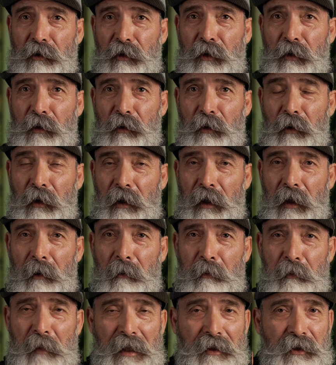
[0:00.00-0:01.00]
to
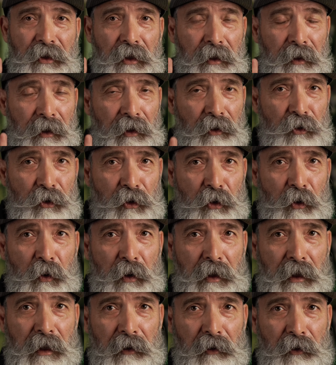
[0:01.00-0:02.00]
basically two
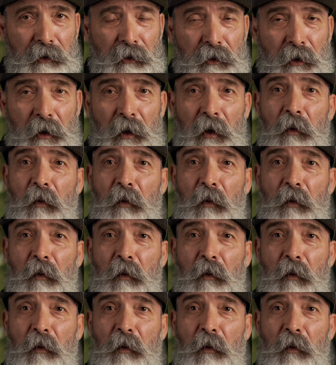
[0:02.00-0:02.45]
colors.